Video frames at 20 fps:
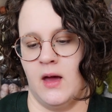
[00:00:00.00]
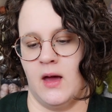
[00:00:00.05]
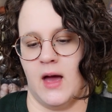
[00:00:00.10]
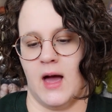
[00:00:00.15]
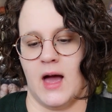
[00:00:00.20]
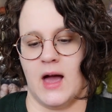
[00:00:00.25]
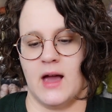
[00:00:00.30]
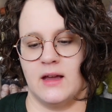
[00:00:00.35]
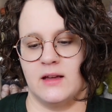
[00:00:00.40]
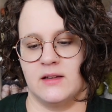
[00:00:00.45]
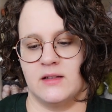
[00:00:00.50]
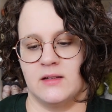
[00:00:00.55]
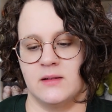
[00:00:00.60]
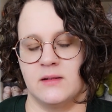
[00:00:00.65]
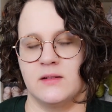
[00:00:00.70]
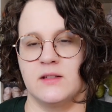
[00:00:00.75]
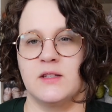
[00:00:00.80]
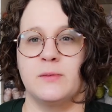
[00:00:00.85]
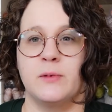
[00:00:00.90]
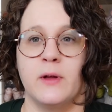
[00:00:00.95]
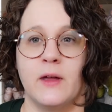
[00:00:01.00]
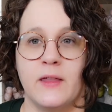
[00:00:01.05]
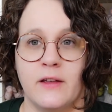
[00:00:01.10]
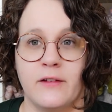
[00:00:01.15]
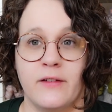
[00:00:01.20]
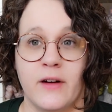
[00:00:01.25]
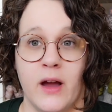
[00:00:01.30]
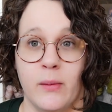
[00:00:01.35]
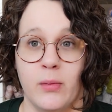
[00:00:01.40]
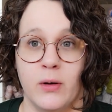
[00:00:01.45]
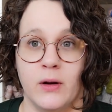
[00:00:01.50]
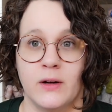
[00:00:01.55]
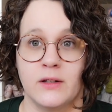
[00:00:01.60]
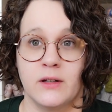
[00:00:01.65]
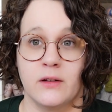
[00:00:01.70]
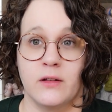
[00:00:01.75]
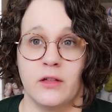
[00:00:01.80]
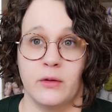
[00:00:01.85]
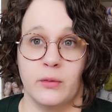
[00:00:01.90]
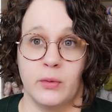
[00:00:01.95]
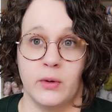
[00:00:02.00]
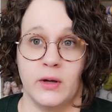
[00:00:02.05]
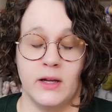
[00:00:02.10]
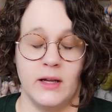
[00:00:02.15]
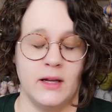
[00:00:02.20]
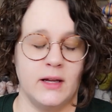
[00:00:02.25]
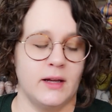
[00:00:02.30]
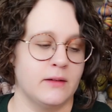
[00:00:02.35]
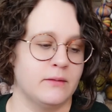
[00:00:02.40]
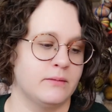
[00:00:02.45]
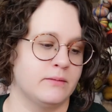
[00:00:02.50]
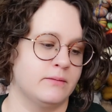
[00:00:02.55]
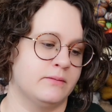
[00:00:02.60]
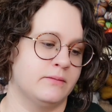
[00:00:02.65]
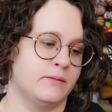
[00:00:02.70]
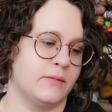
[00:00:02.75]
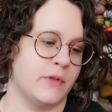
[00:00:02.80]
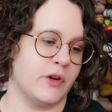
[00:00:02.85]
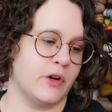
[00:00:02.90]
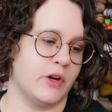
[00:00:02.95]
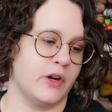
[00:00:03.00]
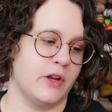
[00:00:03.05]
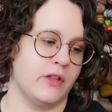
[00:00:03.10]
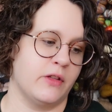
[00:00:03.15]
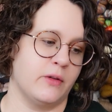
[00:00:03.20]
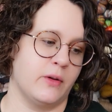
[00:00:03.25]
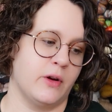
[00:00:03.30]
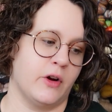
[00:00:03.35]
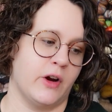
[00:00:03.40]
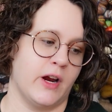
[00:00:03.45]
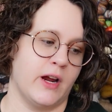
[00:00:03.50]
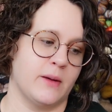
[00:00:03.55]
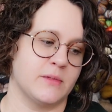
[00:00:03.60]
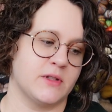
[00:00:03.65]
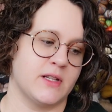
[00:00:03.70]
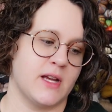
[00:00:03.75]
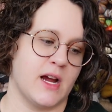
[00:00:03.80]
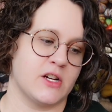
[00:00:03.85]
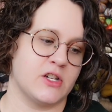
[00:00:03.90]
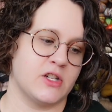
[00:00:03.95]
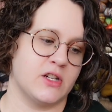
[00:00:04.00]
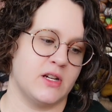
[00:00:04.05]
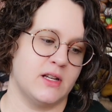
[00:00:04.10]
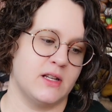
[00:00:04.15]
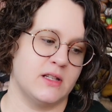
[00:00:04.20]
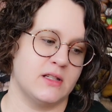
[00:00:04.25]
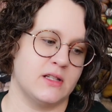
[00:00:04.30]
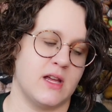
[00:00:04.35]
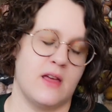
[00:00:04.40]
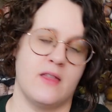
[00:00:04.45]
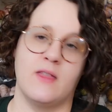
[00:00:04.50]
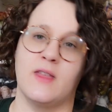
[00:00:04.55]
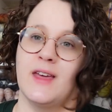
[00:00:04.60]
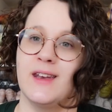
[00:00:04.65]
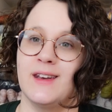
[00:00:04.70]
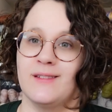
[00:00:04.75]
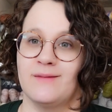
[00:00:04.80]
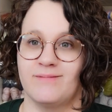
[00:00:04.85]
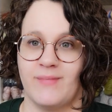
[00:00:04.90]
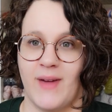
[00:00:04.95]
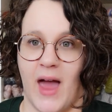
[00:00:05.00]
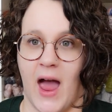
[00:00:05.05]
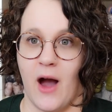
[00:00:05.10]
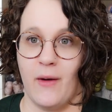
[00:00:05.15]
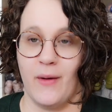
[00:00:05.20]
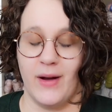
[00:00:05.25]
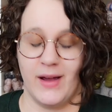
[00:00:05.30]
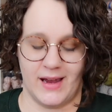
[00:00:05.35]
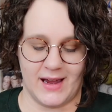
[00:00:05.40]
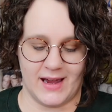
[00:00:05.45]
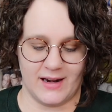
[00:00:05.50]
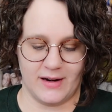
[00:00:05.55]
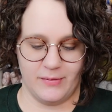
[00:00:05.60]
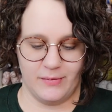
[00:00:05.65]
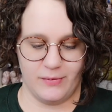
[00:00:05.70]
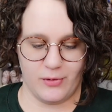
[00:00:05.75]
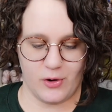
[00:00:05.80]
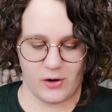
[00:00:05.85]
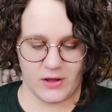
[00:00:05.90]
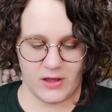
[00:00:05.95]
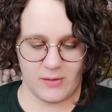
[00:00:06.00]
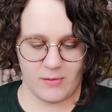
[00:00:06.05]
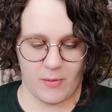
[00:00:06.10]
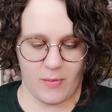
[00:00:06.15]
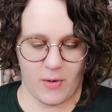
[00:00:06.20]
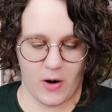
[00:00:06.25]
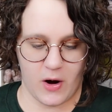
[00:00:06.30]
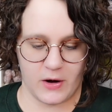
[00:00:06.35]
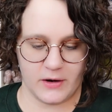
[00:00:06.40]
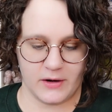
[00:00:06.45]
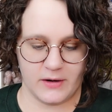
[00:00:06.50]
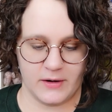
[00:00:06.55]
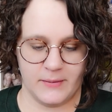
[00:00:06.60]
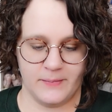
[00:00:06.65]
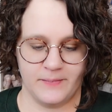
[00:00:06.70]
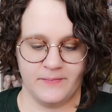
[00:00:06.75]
I split the fiber into 3 33-gram sections, and then how I kind of broke them apart.